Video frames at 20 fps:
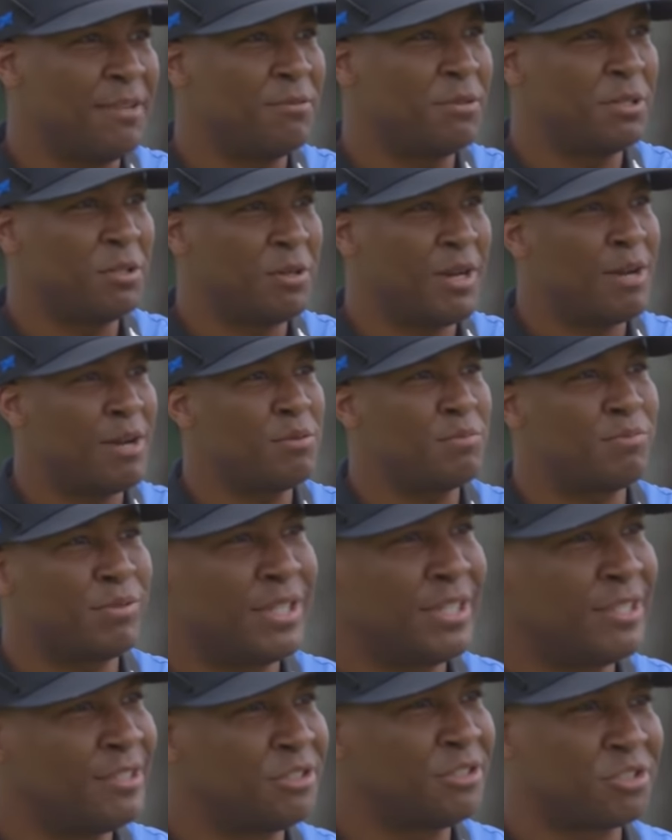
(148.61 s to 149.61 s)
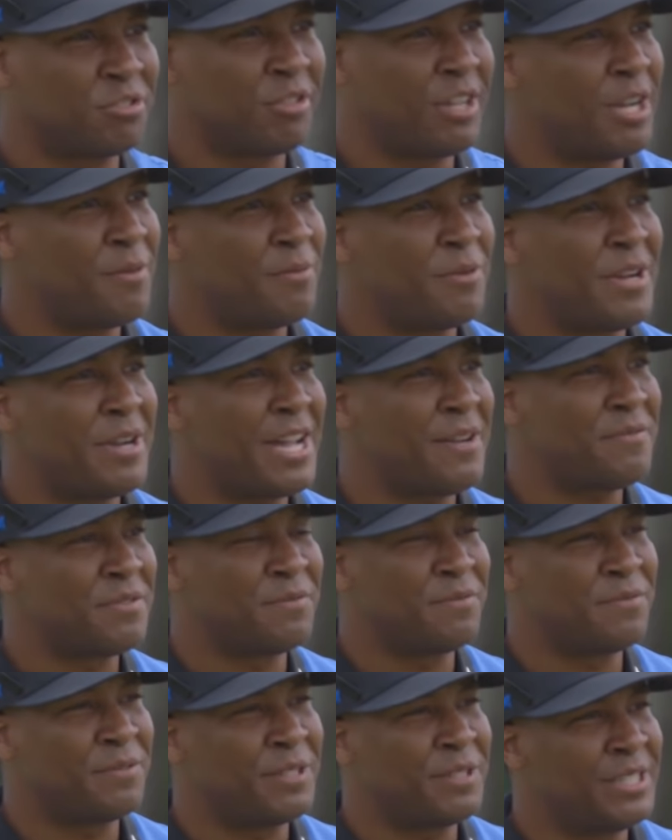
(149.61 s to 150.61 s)
We'll go out, we'll play a little scramble, have
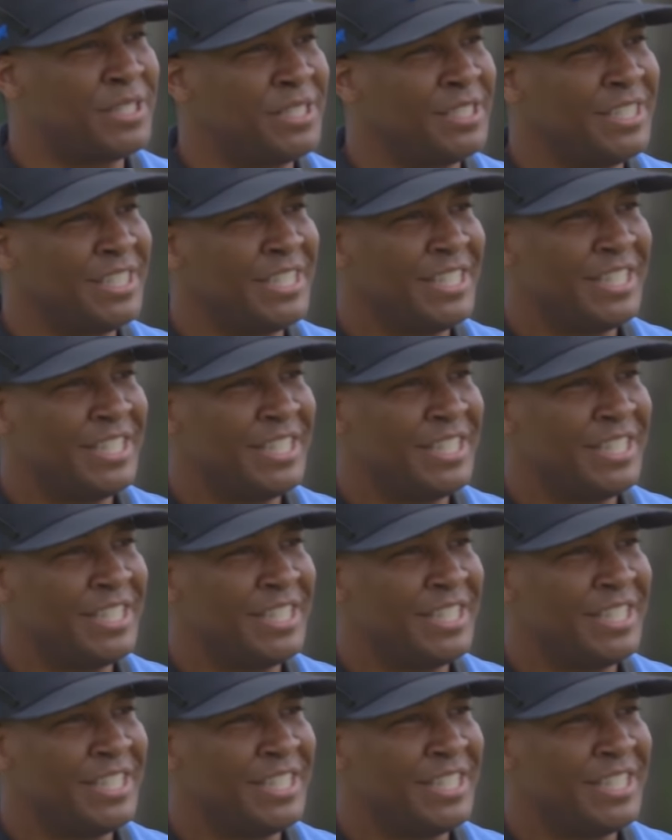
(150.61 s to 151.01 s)
some fun,